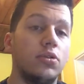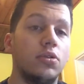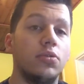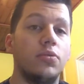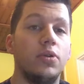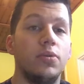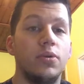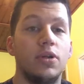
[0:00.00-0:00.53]
so
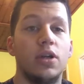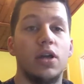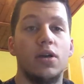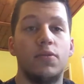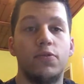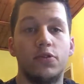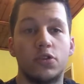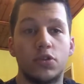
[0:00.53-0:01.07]
we will
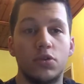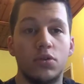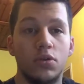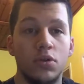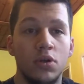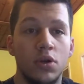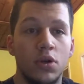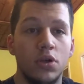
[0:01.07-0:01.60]
have
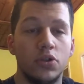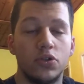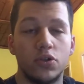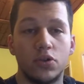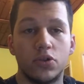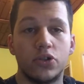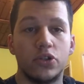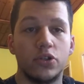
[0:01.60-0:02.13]

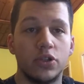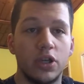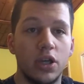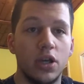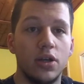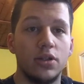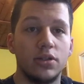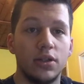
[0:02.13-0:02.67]
social
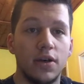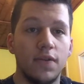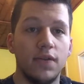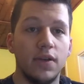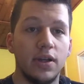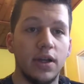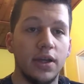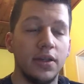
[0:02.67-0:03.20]
care and stuff
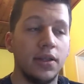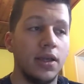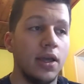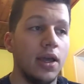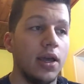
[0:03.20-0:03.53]
like that.